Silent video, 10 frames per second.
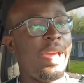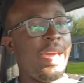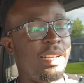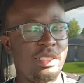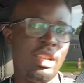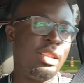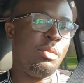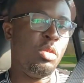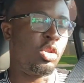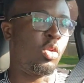it is not the
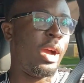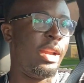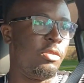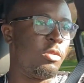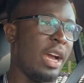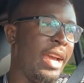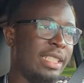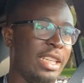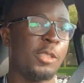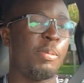most quiet of rides,
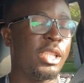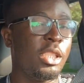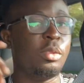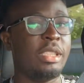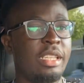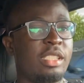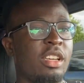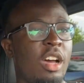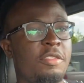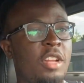especially with this
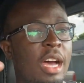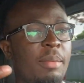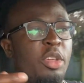soft top.